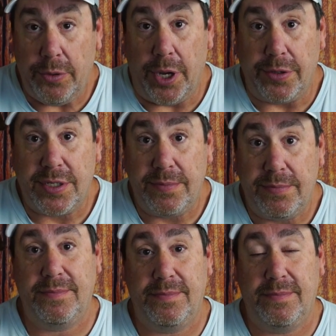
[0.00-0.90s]
Who knows?
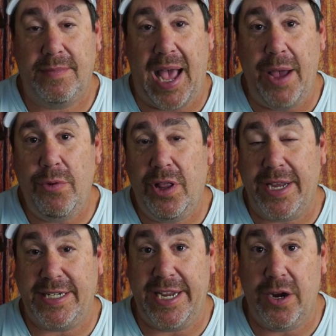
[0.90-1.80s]
I would
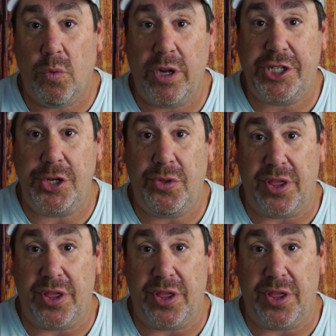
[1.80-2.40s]
like to hear what you